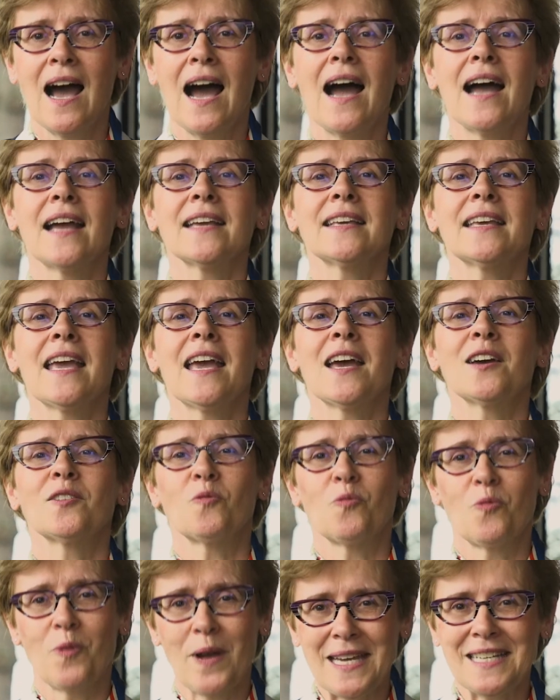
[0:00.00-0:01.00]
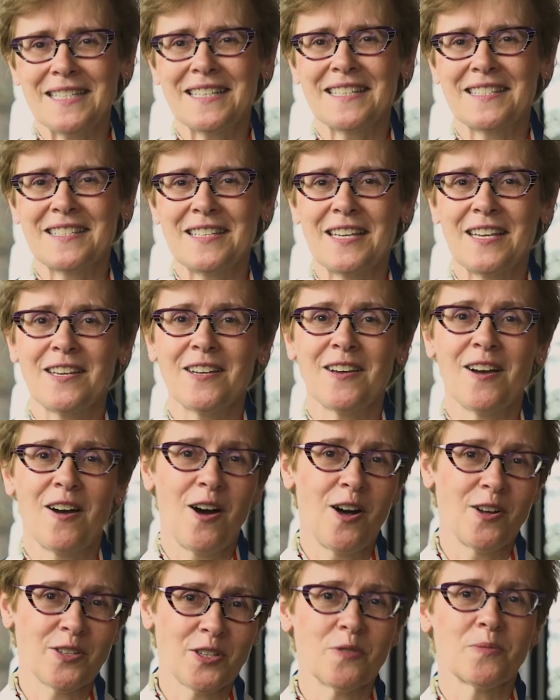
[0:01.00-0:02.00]
I can't wait to see
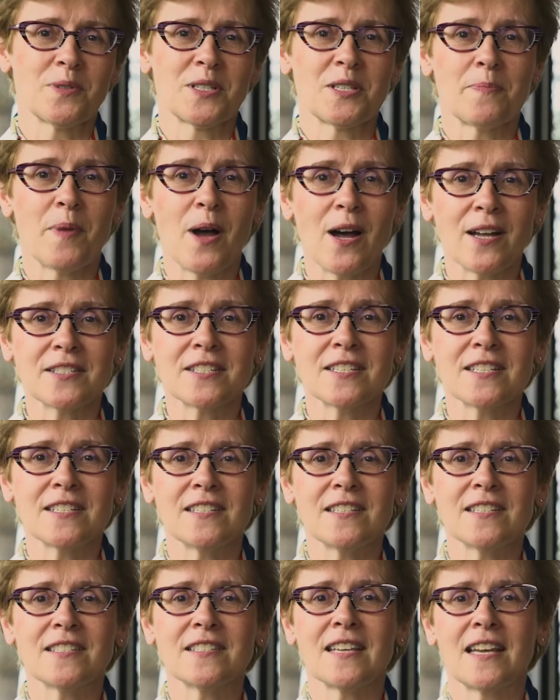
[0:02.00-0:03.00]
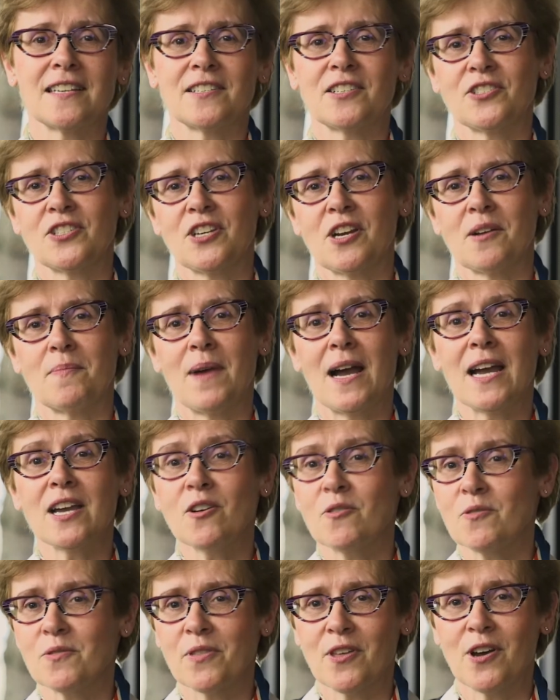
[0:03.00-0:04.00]
all your responses and to share my
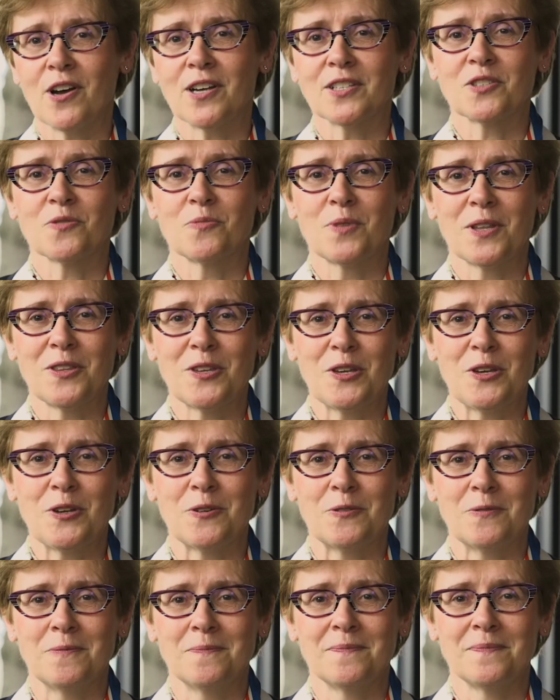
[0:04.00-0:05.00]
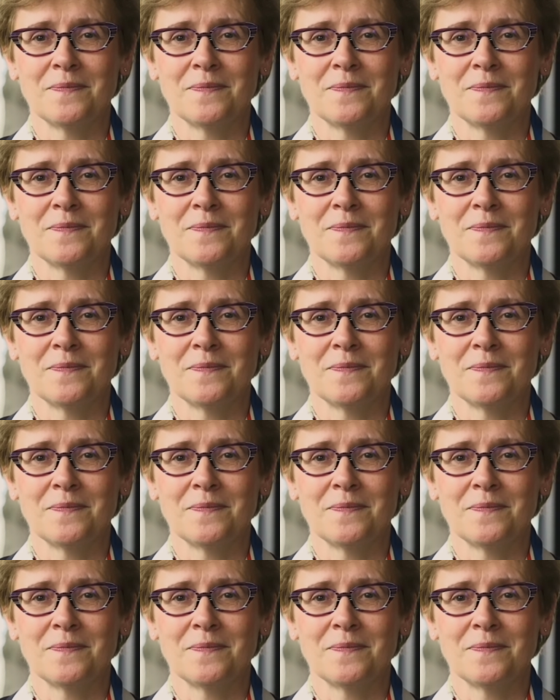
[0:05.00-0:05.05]
own thoughts with you.